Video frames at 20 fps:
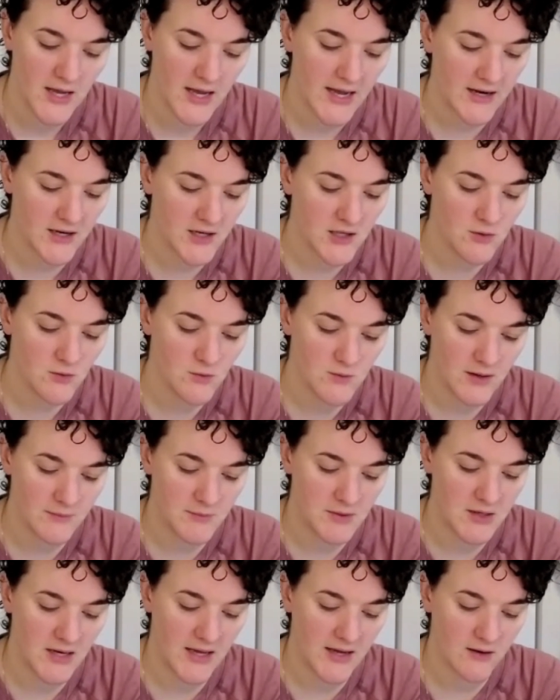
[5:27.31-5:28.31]
How do you,
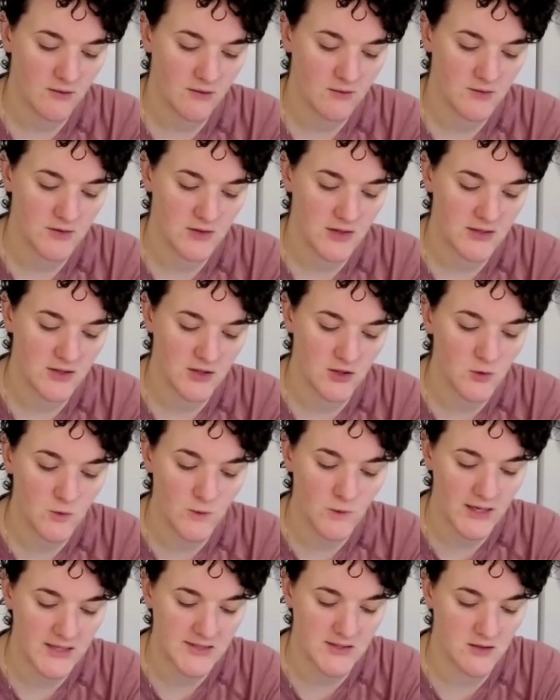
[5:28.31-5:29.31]
how you
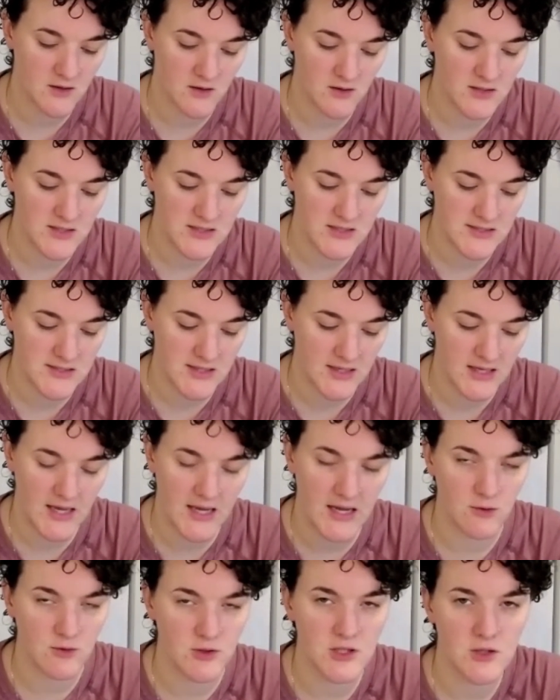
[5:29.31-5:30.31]
as an artist, like,
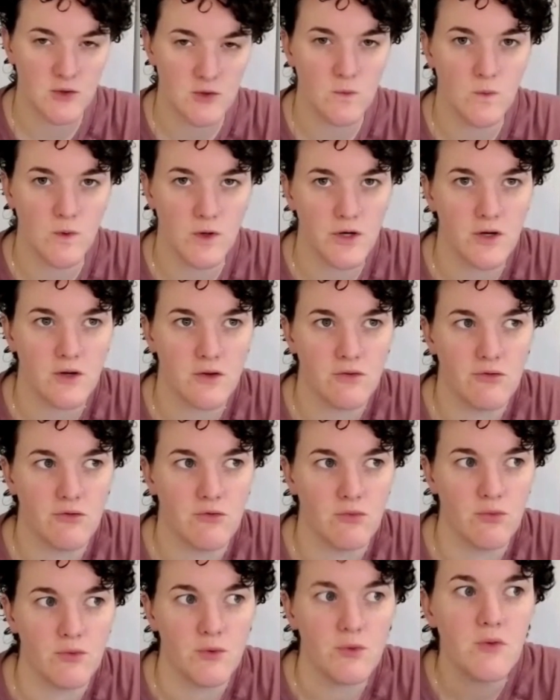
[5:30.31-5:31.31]
how do you work
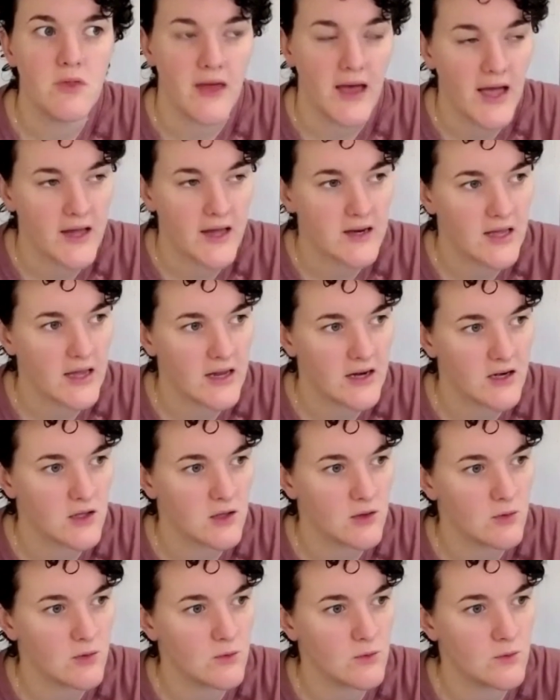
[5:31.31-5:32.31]
through that? How do
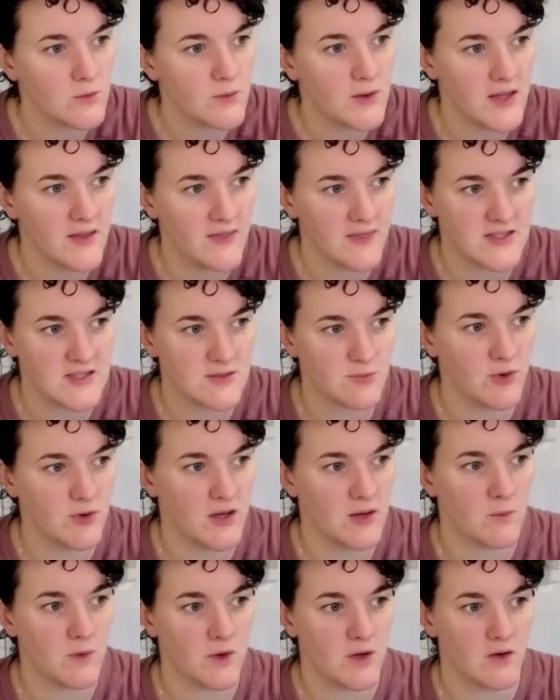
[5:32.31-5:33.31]
you hit this
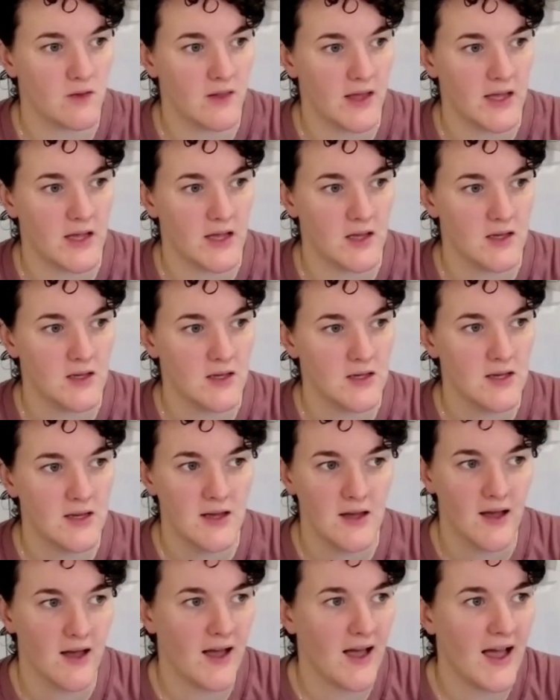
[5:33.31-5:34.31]
point where you're like,
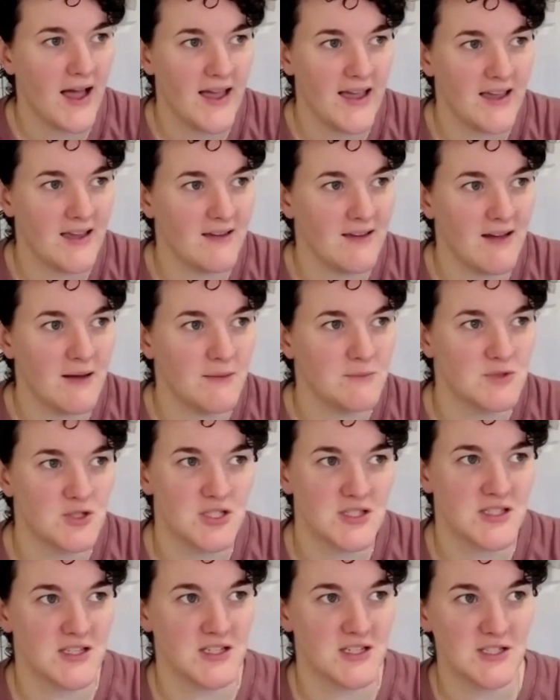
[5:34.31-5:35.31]
I am
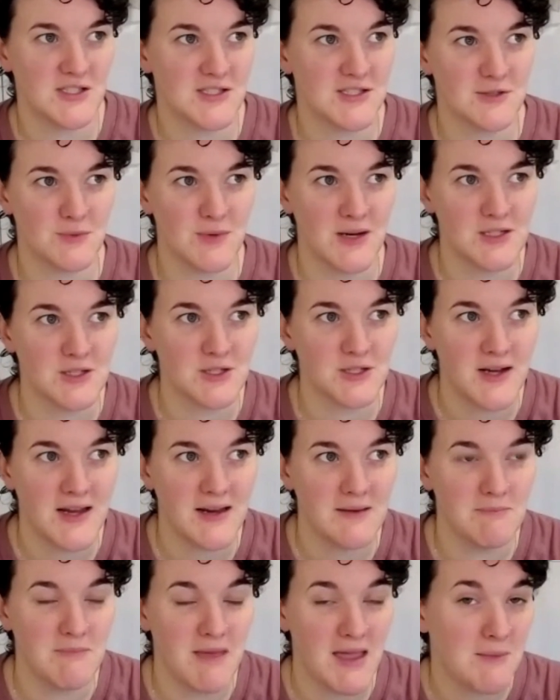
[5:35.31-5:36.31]
just going to surrender
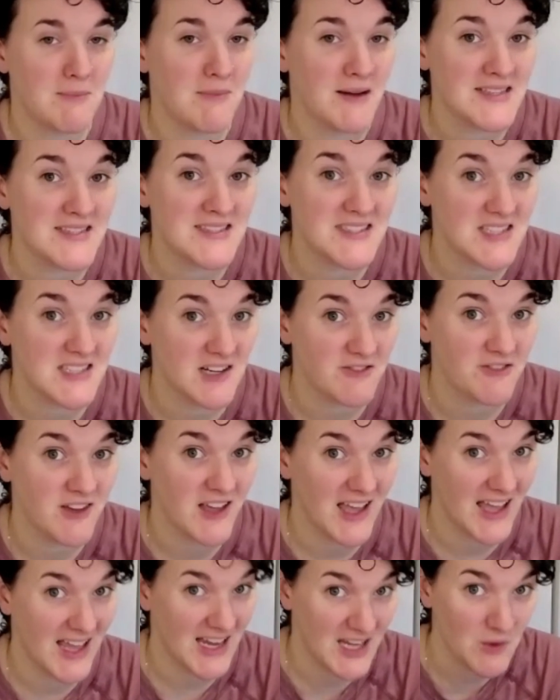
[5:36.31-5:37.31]
and make my stuff
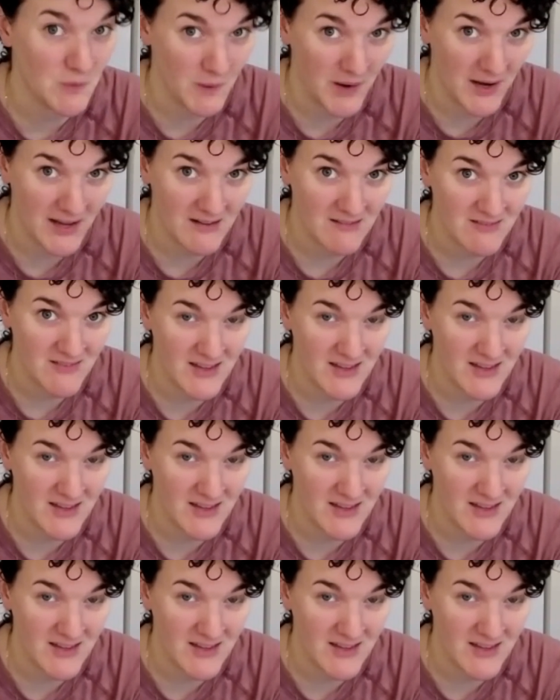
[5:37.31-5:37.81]
anyway?